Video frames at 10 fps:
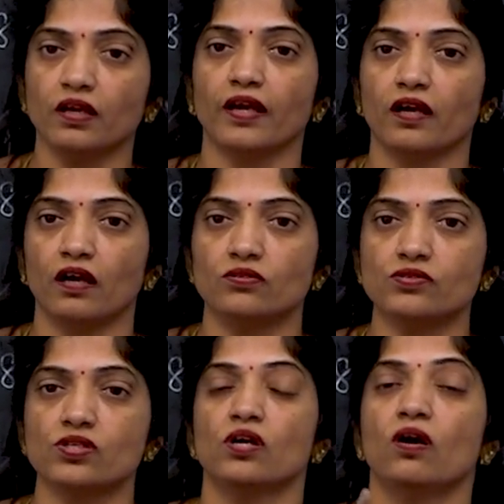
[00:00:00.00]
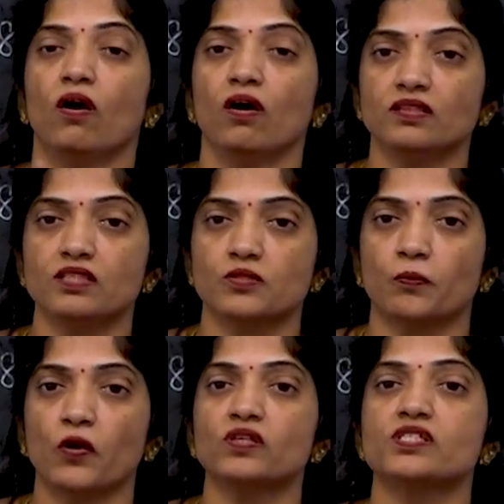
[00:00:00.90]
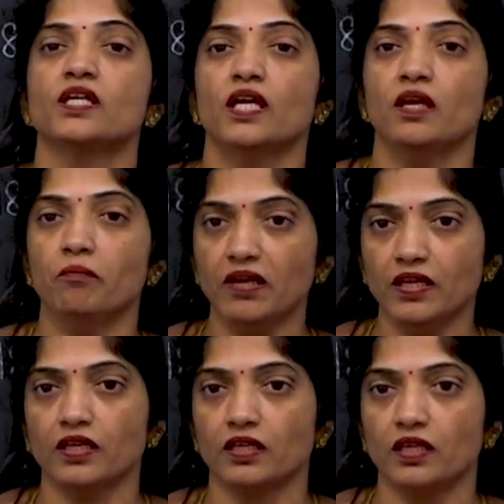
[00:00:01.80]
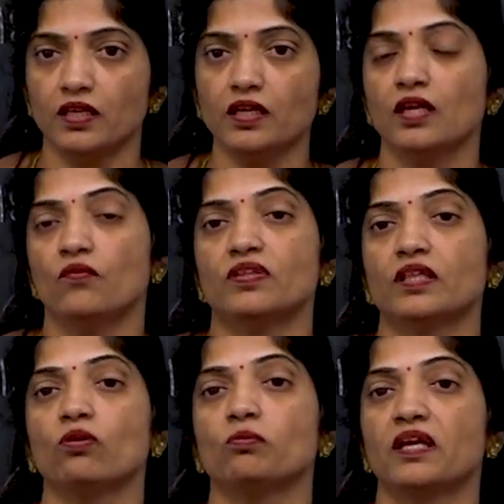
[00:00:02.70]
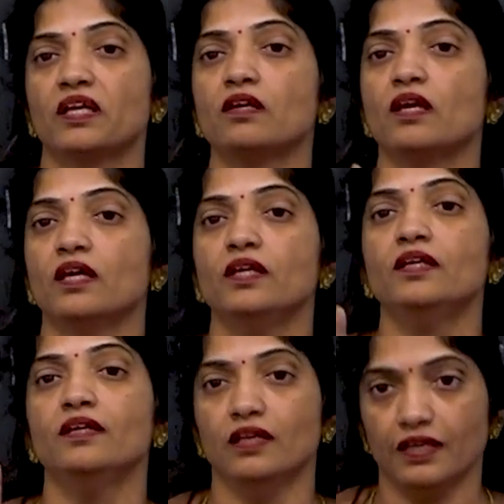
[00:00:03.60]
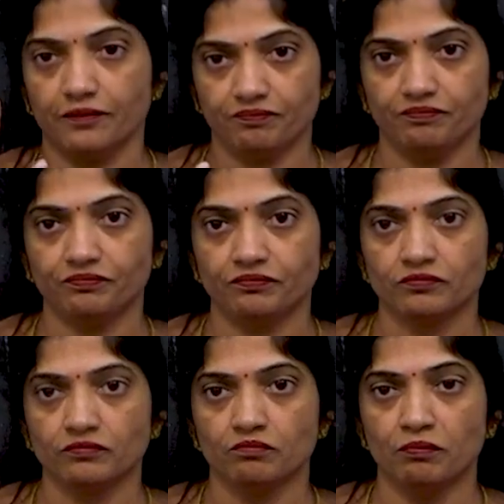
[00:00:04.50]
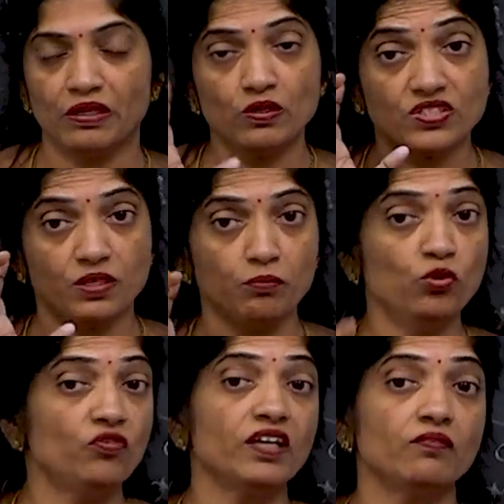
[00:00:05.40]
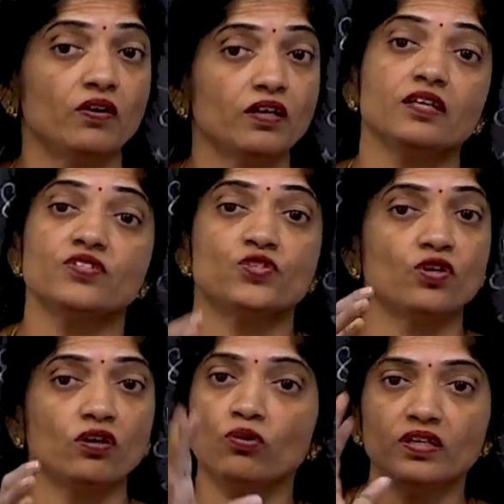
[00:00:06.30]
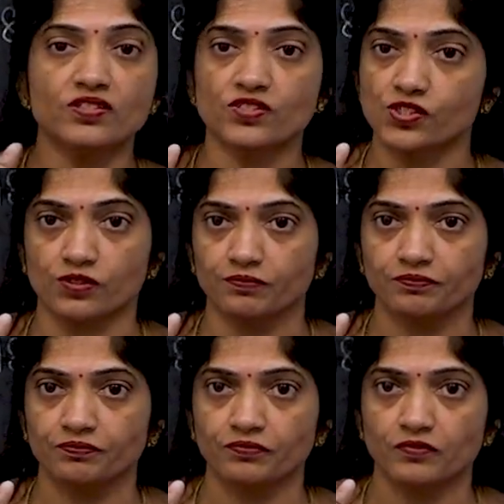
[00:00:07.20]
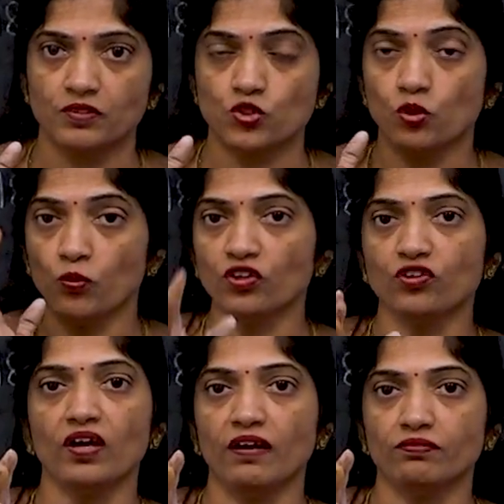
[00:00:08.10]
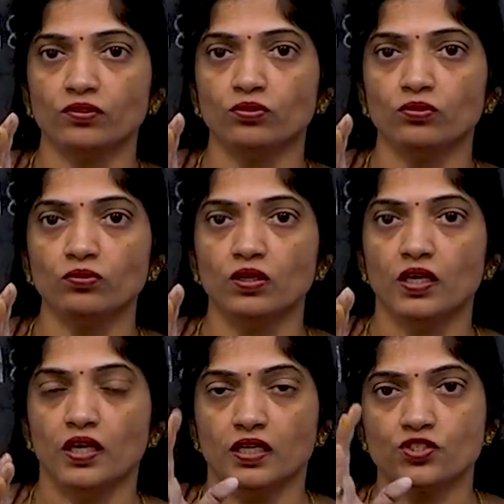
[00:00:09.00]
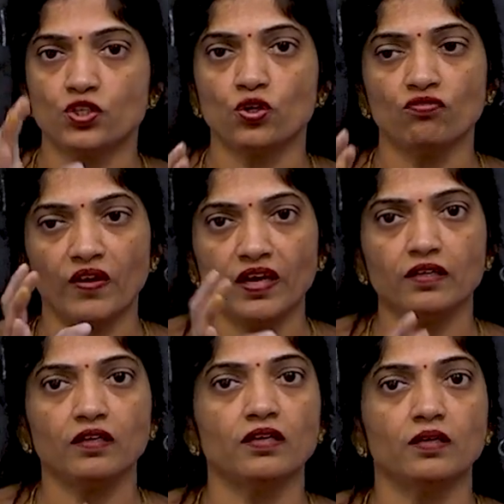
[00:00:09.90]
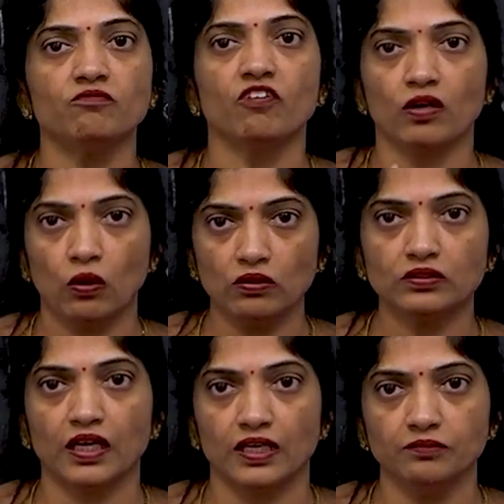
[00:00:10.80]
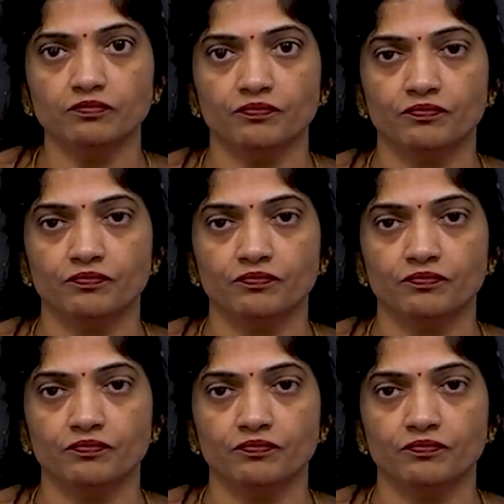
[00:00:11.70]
account on the spot immediately without making any delay, because removing a worker is your own decision. So what you have to do, instead of waiting him for a long time,